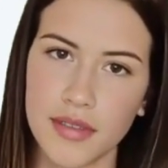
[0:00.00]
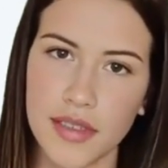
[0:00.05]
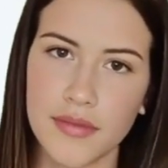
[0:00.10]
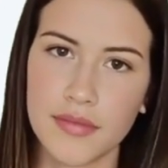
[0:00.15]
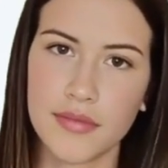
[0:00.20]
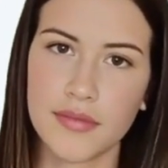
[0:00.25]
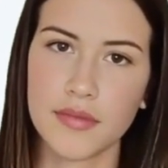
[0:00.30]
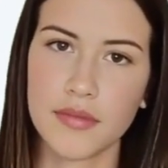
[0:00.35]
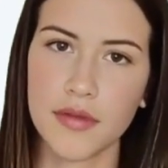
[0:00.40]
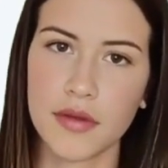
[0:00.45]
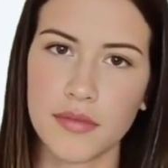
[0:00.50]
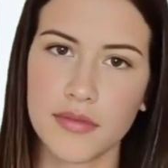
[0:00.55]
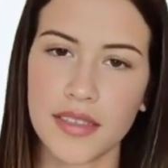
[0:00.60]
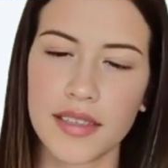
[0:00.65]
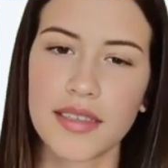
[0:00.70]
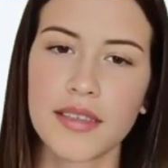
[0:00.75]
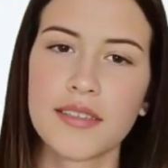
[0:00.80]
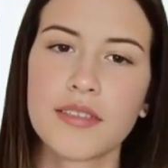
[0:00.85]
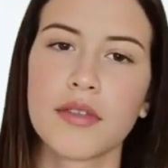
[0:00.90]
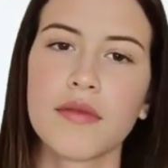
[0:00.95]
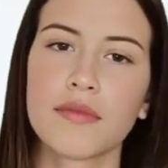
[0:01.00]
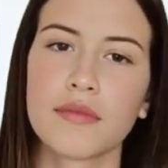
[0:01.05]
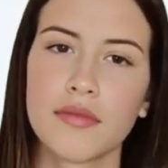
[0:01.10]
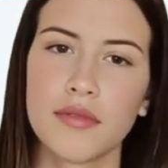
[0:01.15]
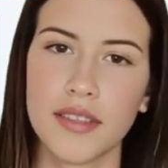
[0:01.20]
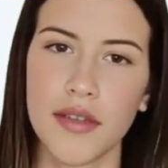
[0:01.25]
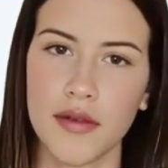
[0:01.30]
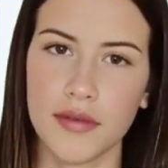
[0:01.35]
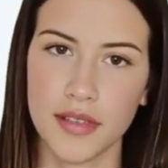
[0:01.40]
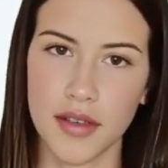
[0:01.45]
It's scripting its own
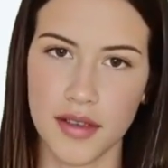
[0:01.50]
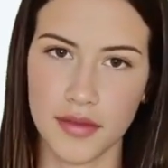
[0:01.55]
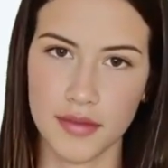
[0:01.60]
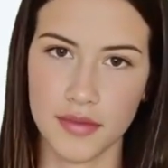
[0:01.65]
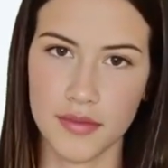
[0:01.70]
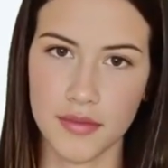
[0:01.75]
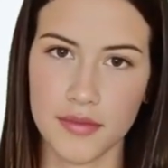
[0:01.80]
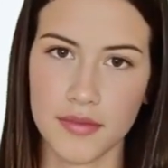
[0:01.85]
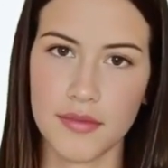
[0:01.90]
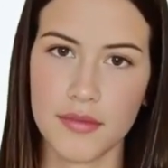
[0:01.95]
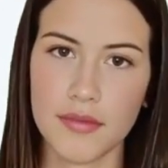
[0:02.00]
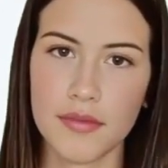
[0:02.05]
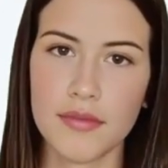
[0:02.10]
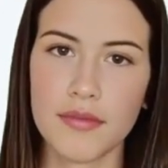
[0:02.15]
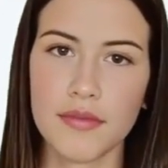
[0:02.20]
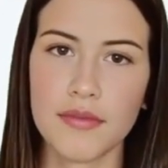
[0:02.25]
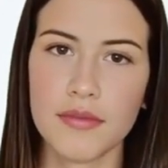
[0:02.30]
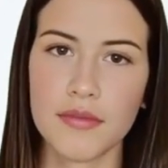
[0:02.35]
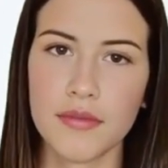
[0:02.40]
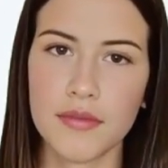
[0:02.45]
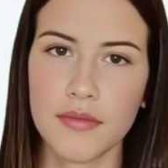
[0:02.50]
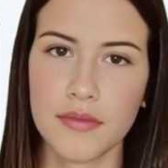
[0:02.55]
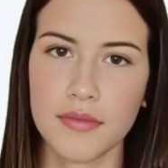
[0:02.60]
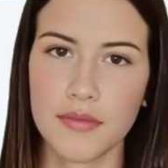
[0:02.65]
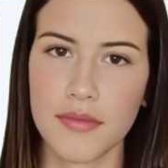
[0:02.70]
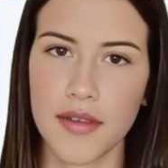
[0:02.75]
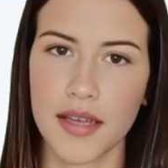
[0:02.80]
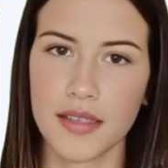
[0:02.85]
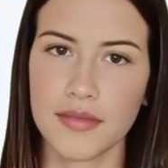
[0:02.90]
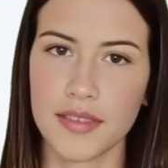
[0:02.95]
saga.
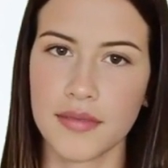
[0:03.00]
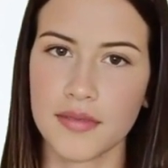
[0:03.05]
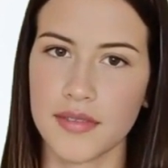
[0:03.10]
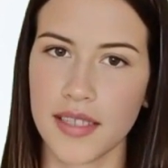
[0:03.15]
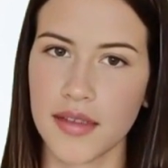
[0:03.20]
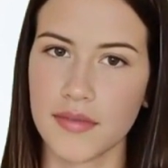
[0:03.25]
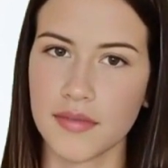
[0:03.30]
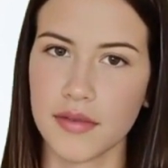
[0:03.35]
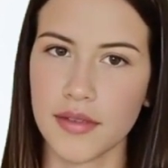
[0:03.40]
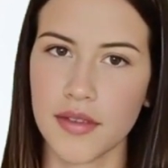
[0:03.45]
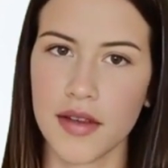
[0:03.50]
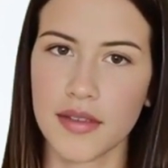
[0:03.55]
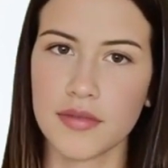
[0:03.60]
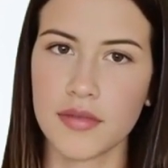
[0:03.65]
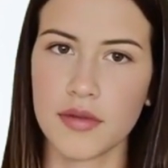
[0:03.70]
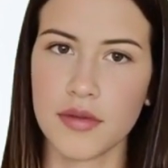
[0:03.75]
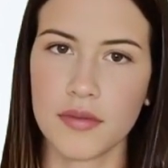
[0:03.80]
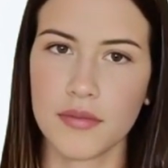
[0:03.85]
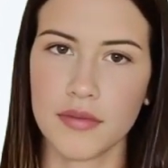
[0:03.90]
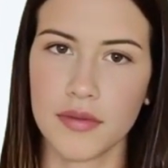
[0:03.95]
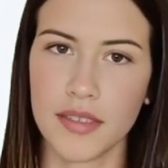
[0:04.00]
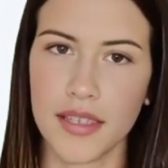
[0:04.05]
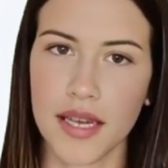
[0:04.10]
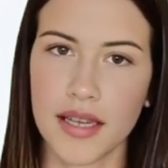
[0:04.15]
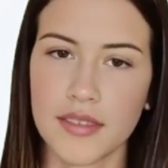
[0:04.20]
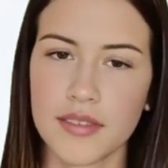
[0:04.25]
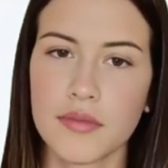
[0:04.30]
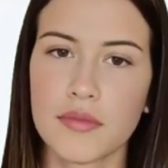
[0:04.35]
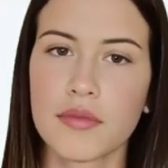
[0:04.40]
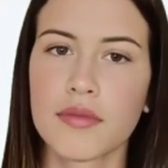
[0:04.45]
Blending technological
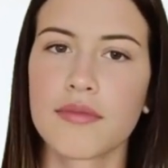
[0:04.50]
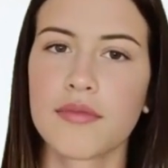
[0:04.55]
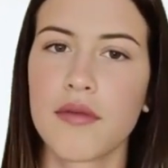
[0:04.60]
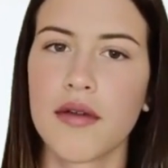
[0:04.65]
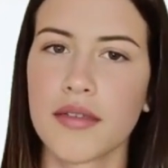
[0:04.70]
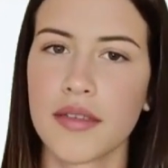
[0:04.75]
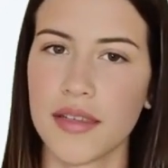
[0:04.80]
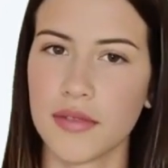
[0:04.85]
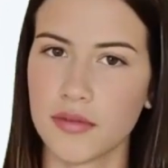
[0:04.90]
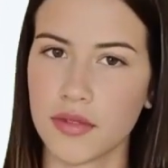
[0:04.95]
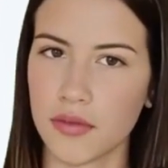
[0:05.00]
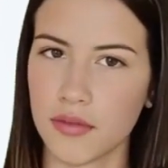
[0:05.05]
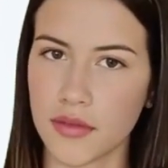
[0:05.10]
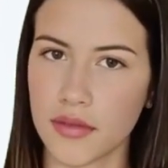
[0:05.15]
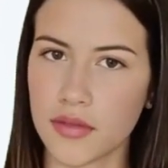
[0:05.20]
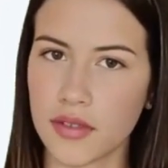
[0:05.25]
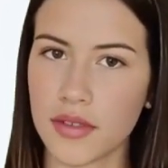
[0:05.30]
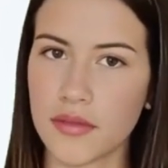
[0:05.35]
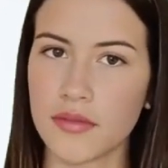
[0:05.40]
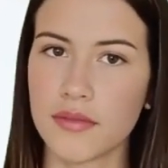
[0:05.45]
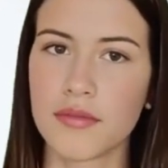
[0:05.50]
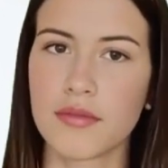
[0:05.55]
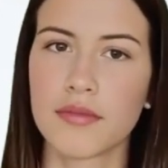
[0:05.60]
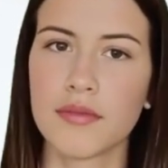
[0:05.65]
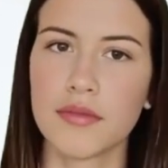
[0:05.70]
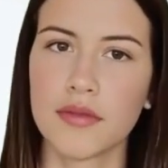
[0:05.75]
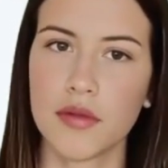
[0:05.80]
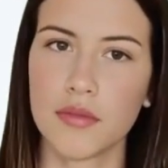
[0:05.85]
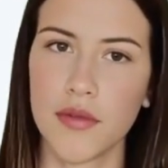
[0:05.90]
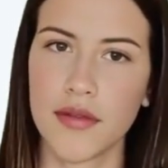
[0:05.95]
finesse with financial vision,
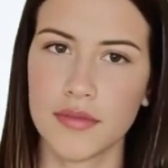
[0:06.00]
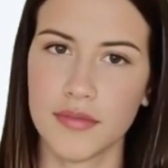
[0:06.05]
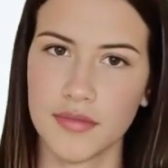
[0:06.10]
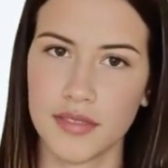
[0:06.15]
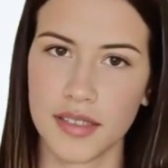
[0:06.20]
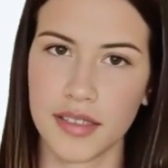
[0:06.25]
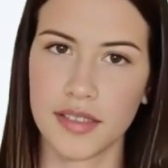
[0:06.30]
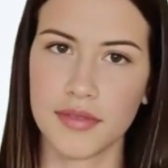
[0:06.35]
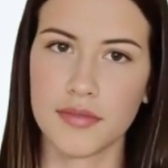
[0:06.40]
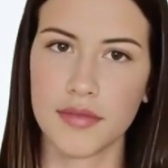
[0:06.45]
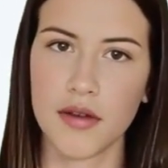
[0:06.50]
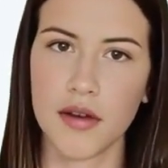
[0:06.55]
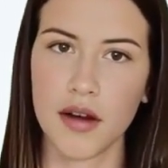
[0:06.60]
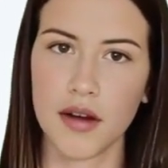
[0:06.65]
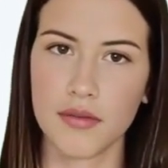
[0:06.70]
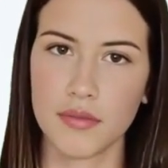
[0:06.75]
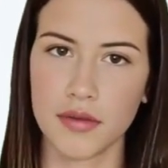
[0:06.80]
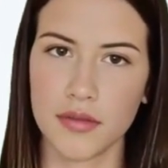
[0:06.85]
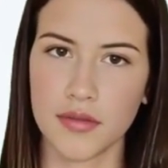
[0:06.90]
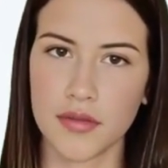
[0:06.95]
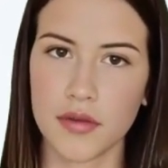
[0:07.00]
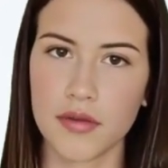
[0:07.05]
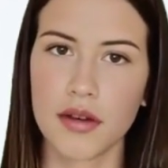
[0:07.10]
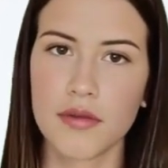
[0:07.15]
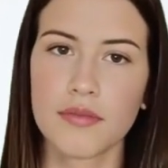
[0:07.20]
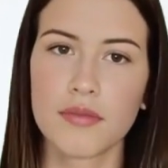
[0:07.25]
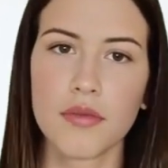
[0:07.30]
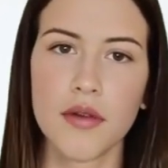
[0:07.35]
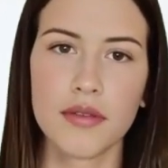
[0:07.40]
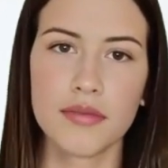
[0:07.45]
UST is a harbinger
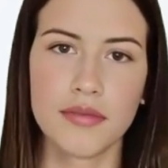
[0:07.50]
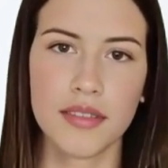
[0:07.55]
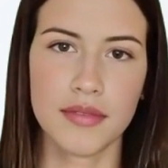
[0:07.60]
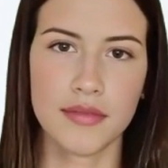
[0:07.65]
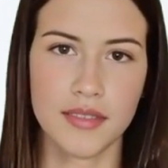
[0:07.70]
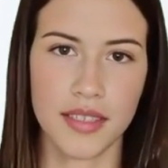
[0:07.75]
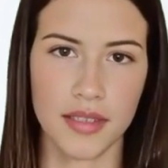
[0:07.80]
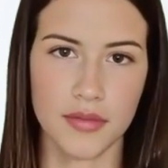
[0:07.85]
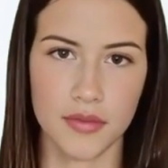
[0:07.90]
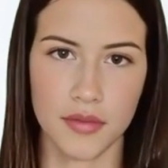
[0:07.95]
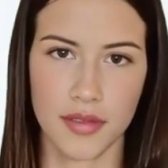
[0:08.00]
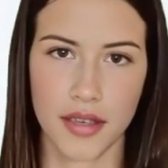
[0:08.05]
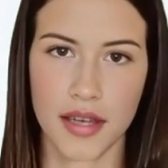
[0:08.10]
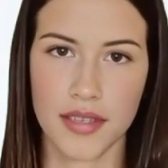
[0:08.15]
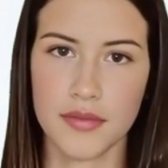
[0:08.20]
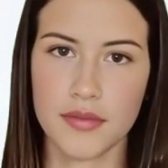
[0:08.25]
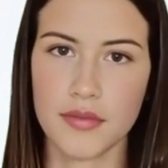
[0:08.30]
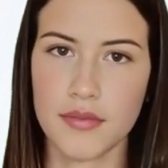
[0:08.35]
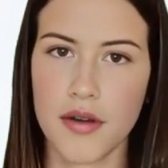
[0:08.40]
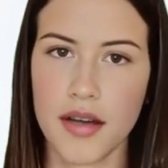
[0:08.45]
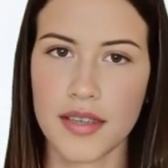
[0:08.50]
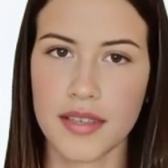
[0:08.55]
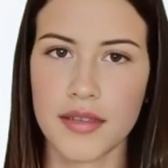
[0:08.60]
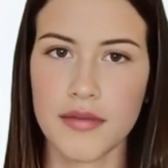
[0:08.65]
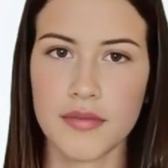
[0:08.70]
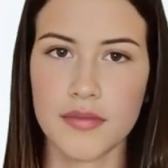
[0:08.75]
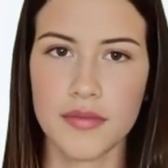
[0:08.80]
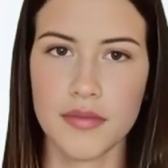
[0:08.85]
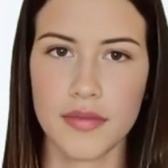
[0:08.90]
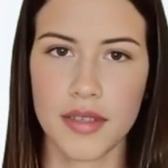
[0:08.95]
of what decentralized
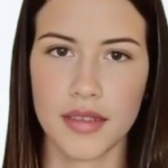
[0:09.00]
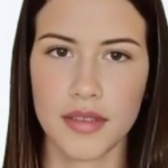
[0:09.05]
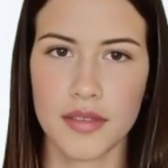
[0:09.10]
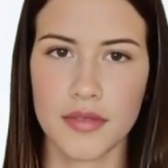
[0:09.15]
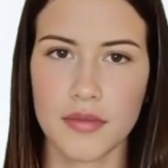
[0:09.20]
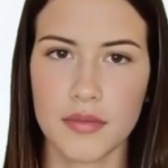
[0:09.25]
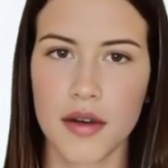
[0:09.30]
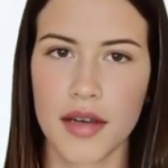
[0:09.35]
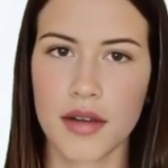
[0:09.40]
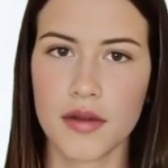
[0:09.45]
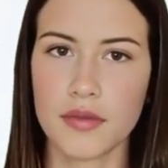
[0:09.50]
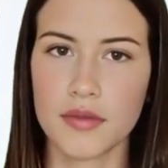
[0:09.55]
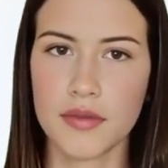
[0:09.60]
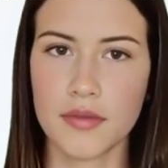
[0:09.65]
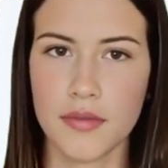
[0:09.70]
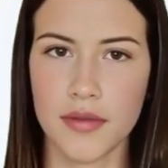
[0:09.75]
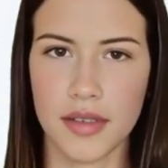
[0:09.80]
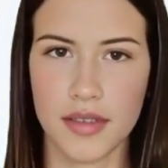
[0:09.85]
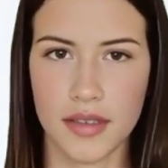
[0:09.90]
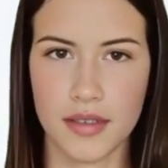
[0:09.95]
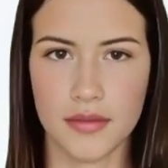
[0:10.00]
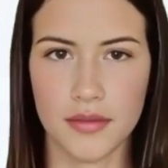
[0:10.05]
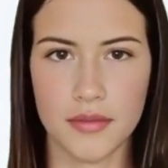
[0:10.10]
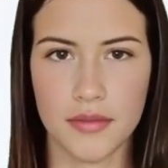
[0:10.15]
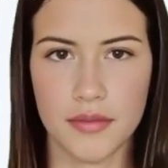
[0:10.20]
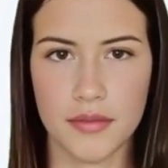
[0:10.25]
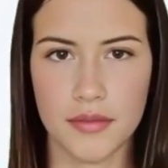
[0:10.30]
finance can aspire to be.